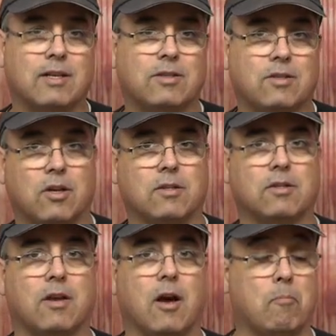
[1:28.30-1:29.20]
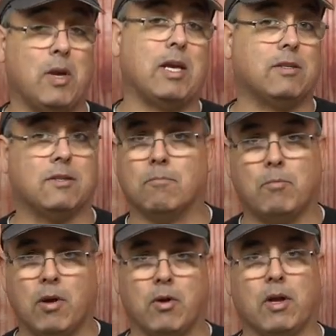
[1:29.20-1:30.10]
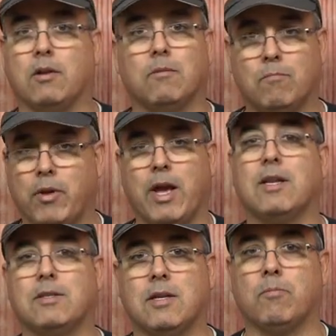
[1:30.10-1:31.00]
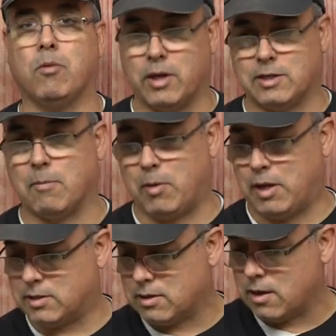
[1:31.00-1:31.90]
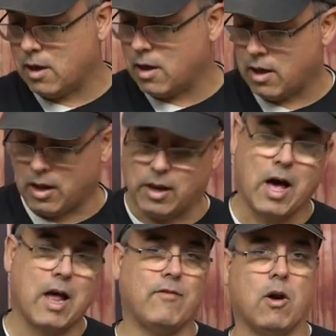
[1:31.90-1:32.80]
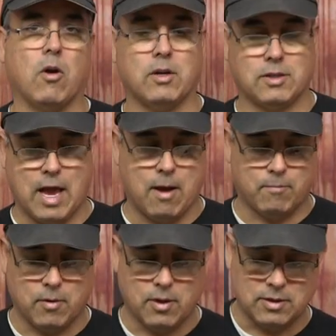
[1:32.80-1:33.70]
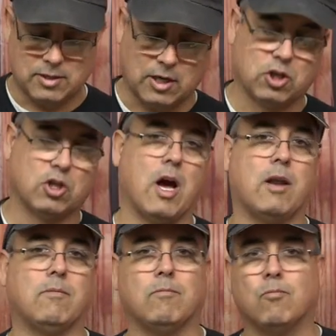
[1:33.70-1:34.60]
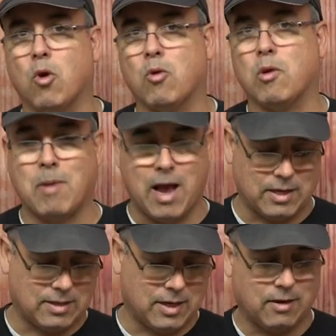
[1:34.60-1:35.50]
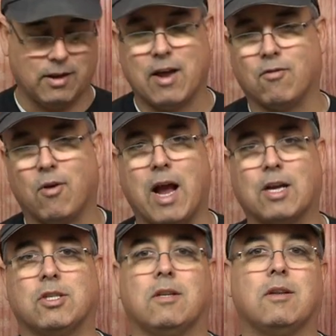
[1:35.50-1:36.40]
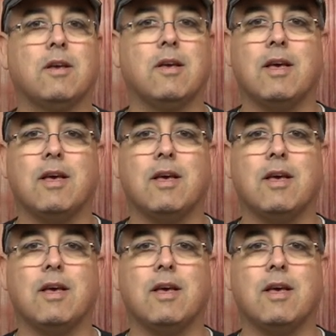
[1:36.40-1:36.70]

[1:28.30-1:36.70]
is just a beast, period. Plain and simple, it's a beast. A lot of air on tap, six shot rotary magazine, lever action.